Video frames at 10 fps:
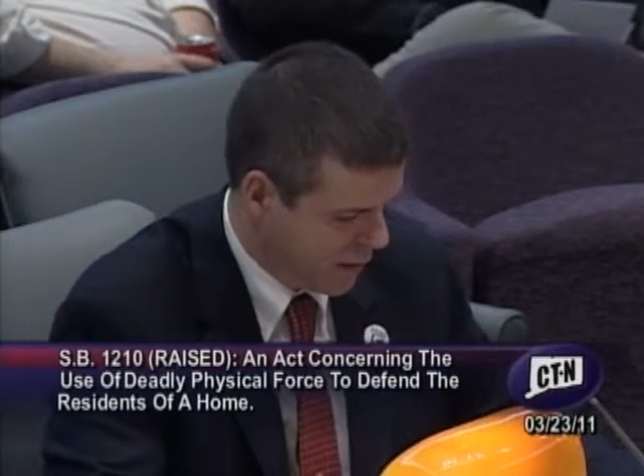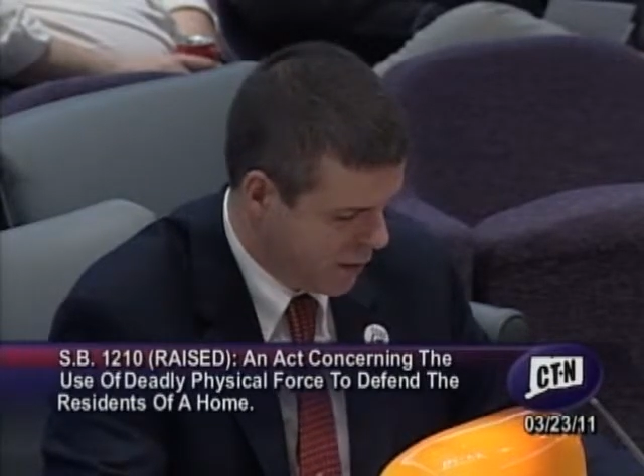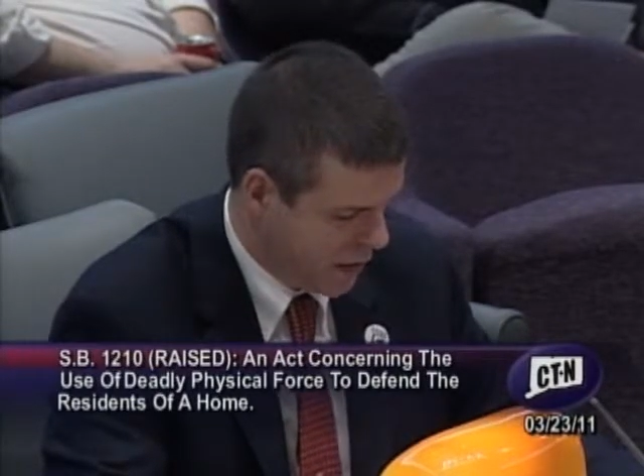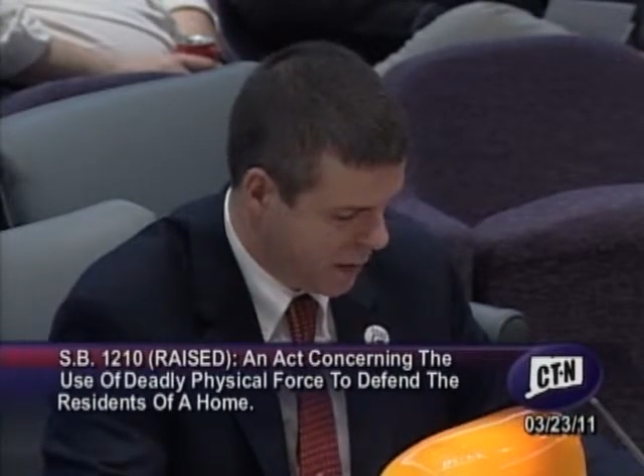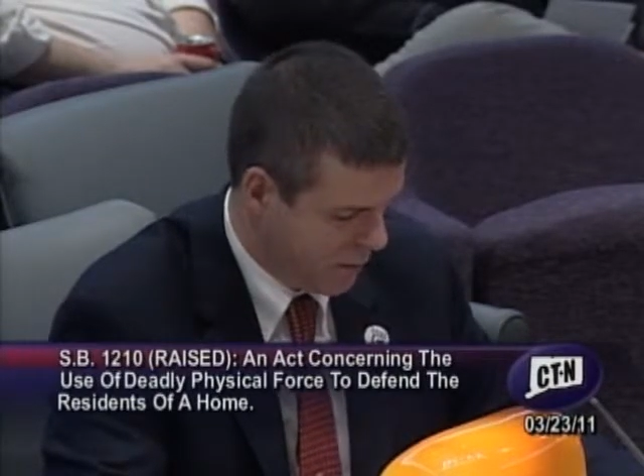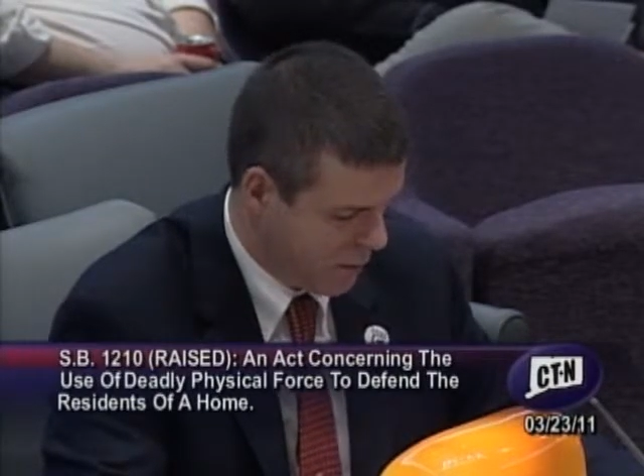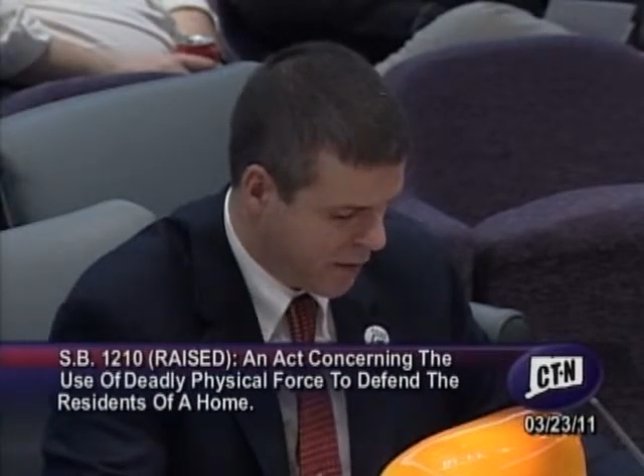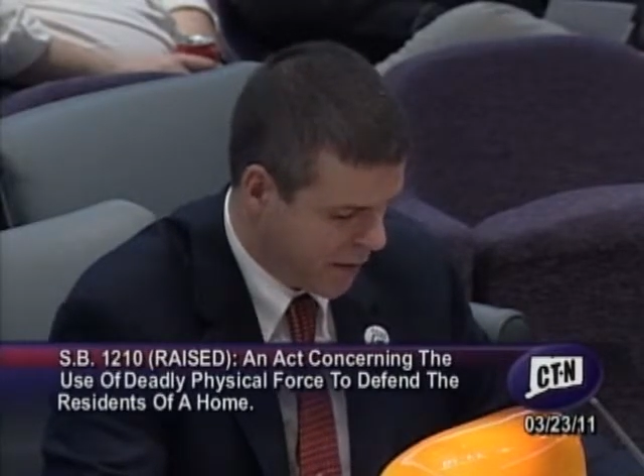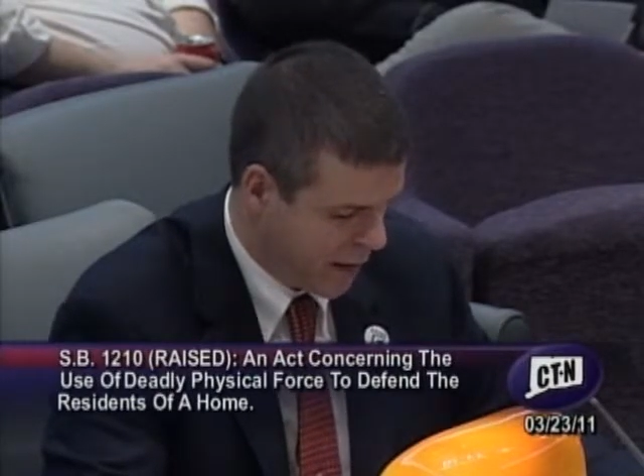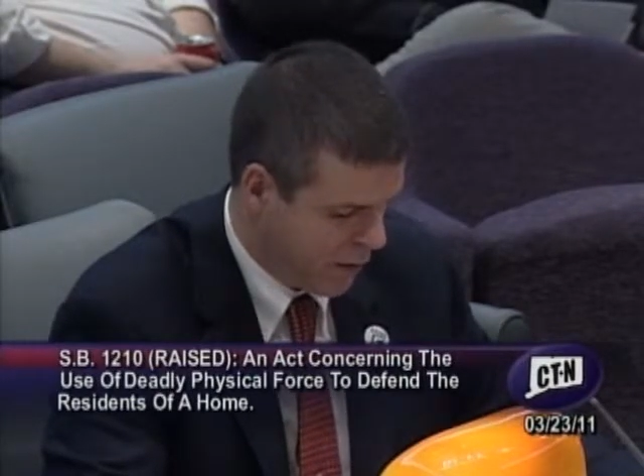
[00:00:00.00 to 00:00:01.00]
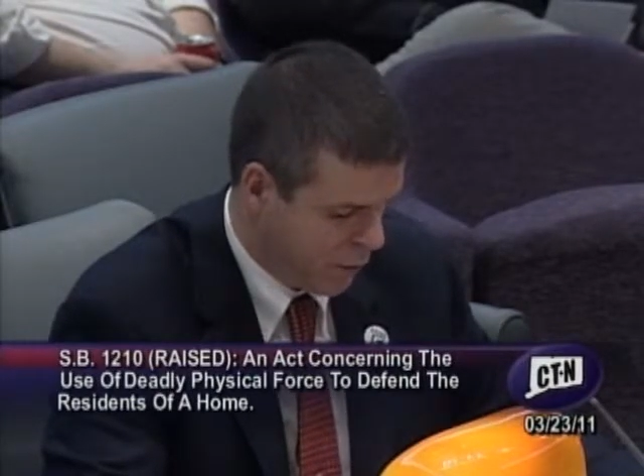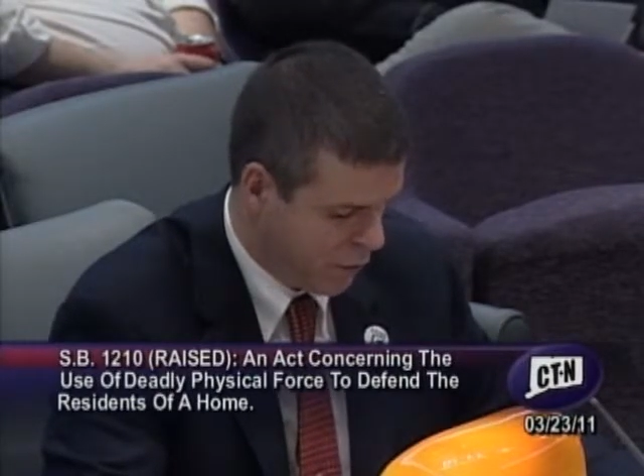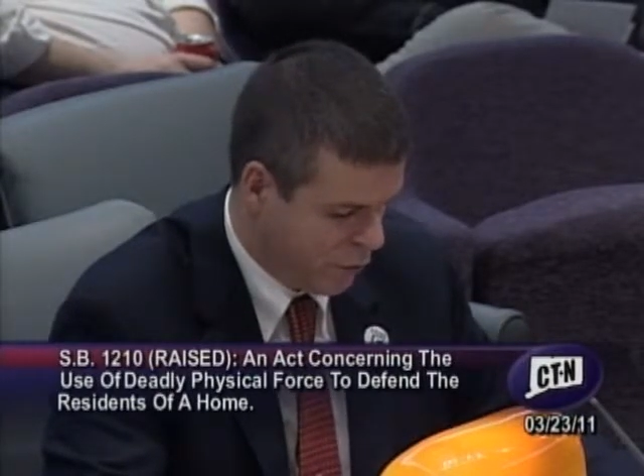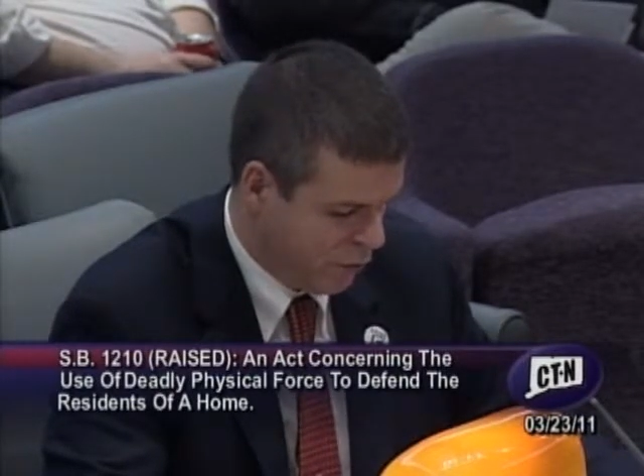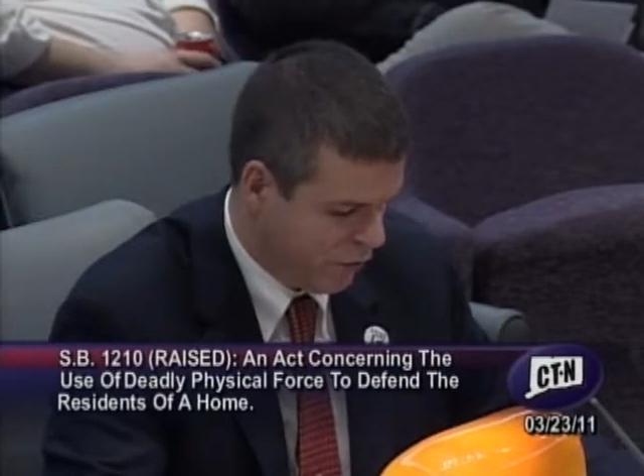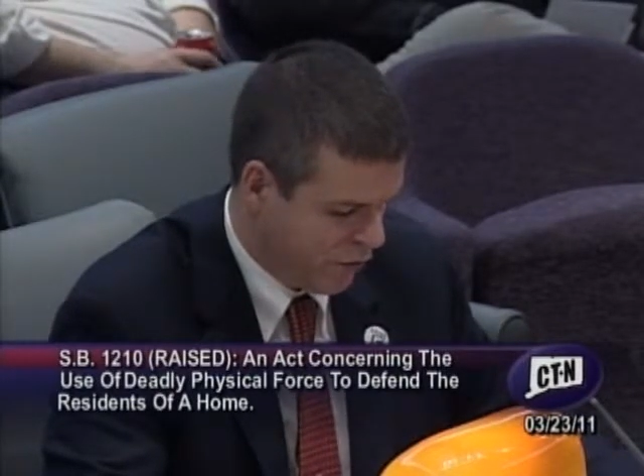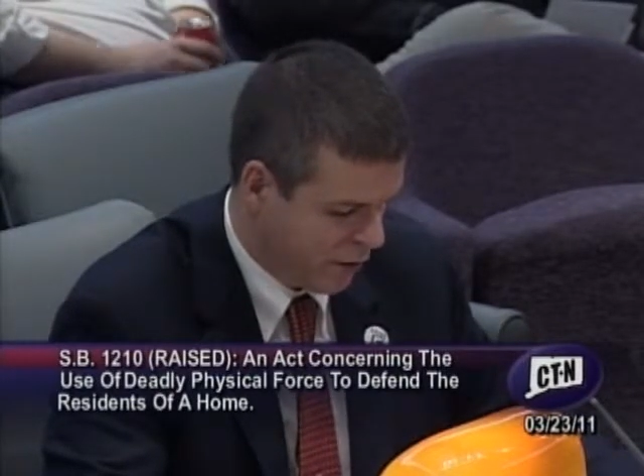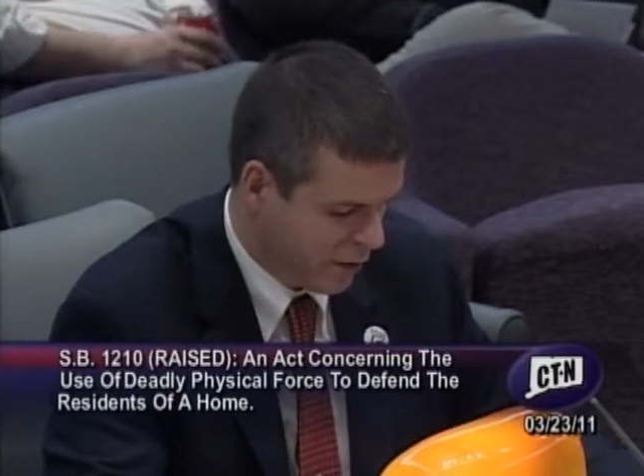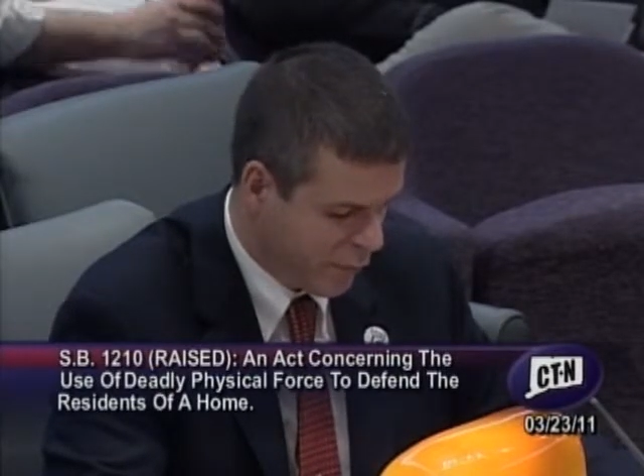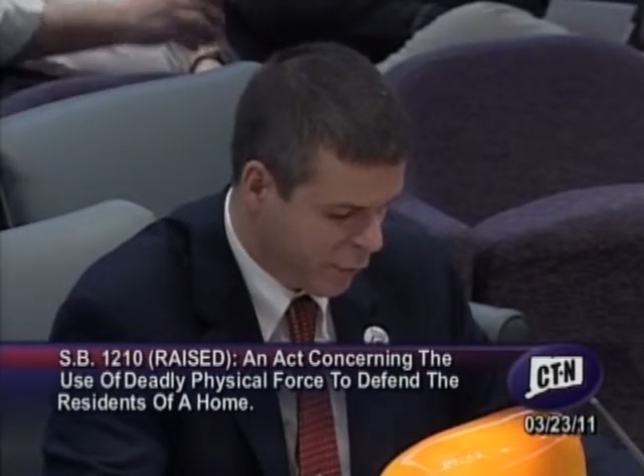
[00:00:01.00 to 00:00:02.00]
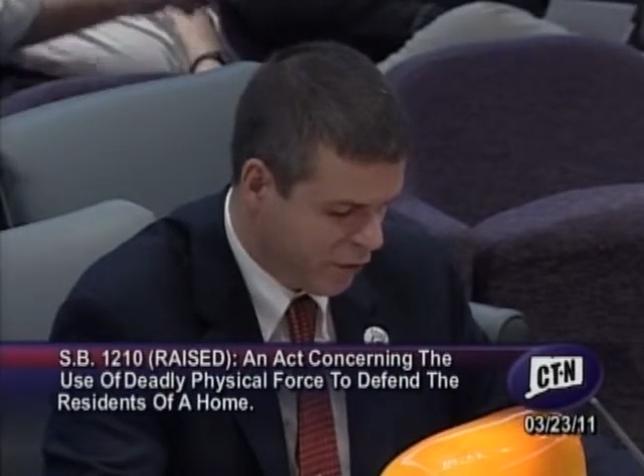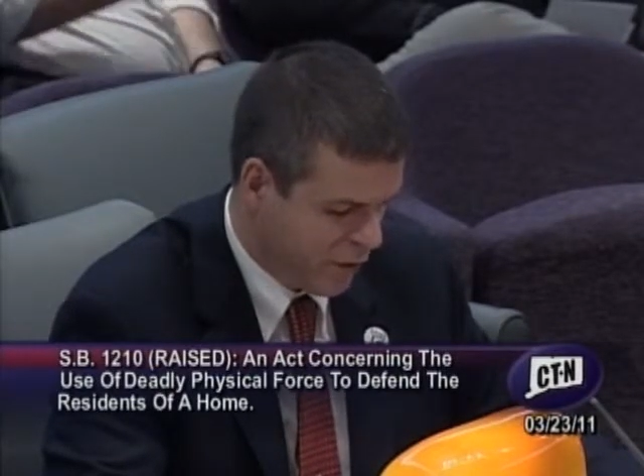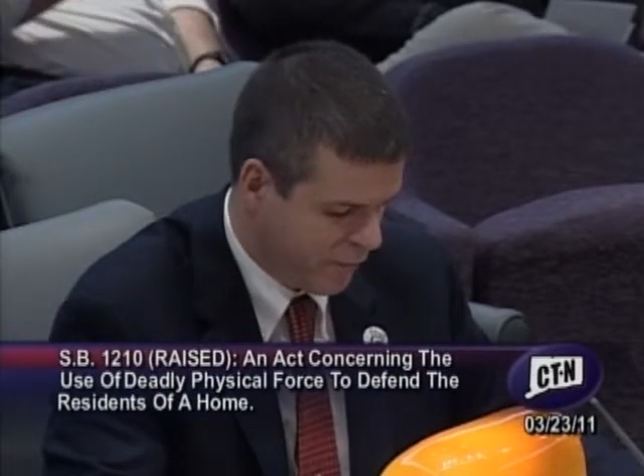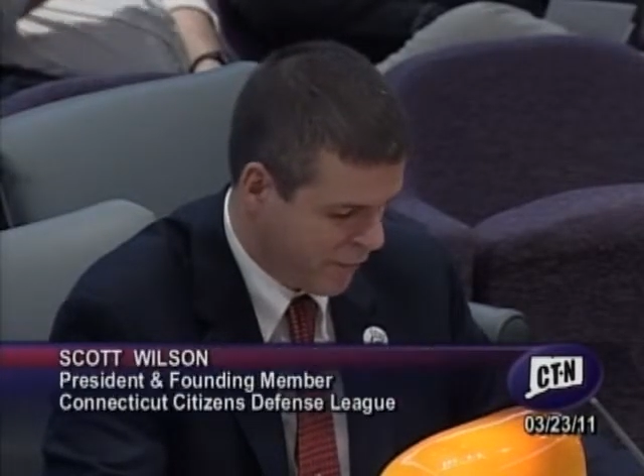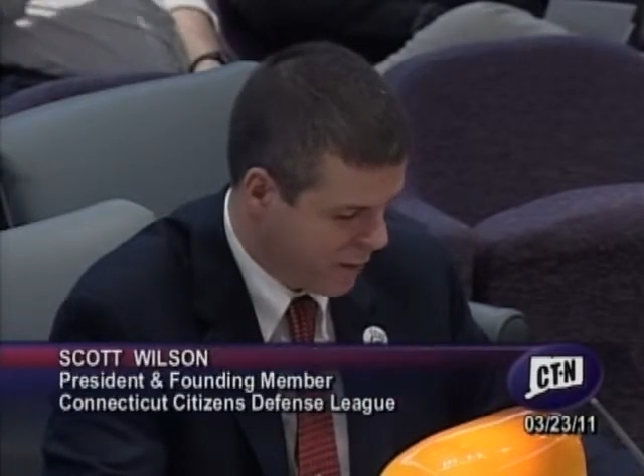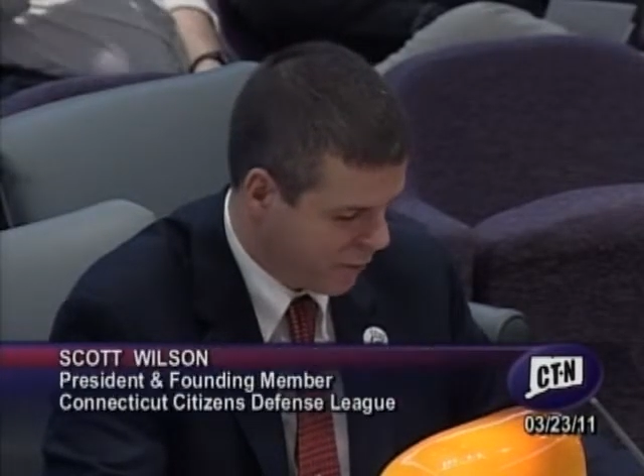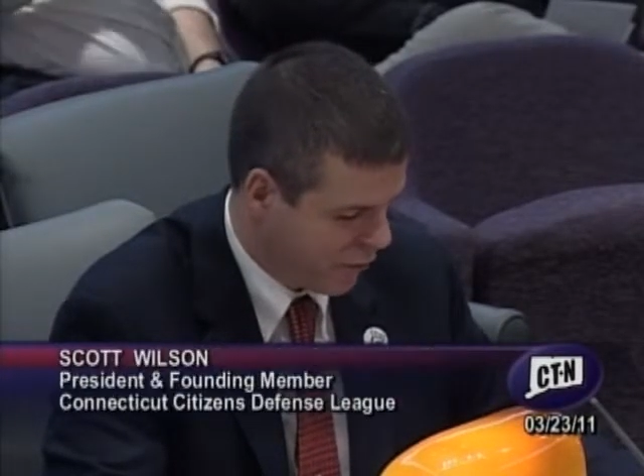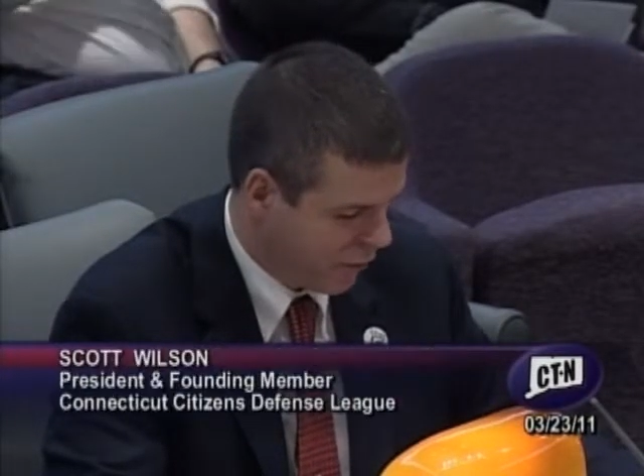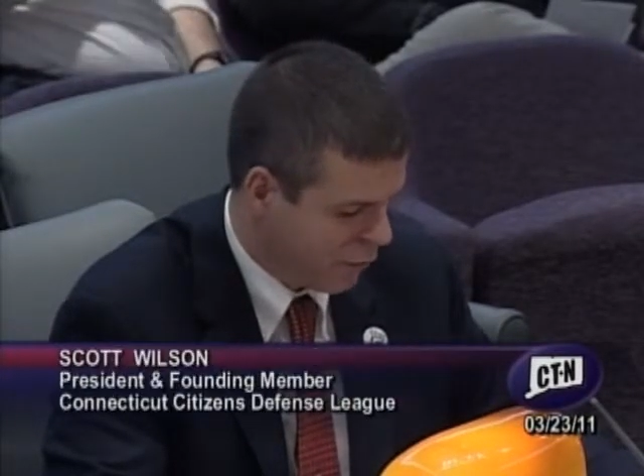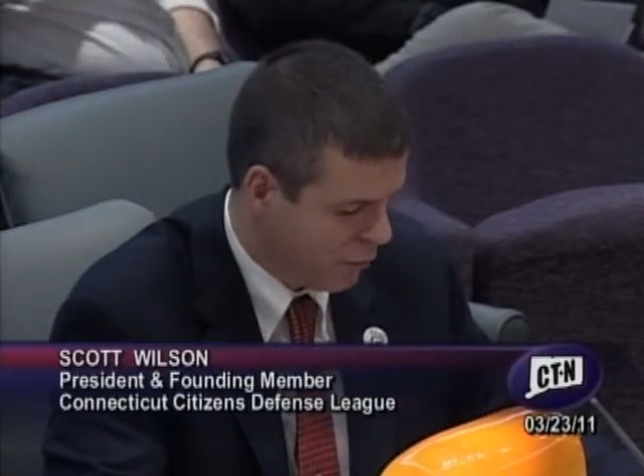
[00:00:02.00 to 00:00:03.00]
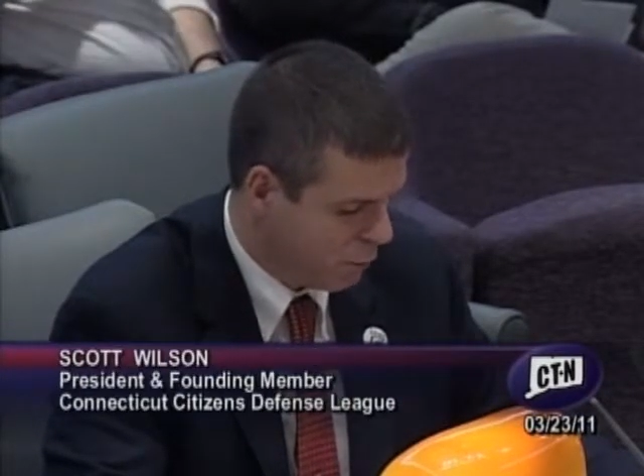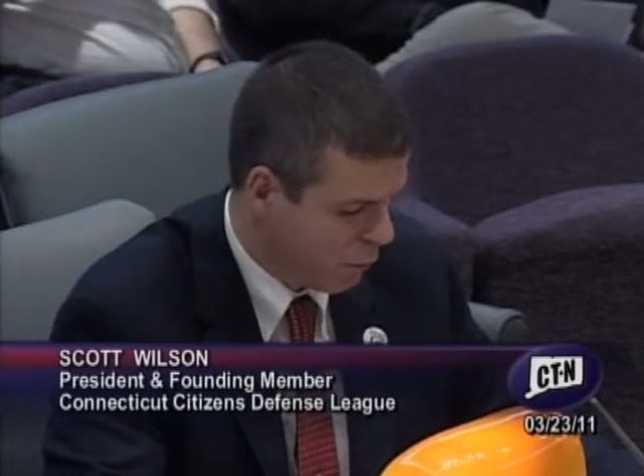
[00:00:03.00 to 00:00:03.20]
Keep in mind that anyone who uses deadly force to defend themselves will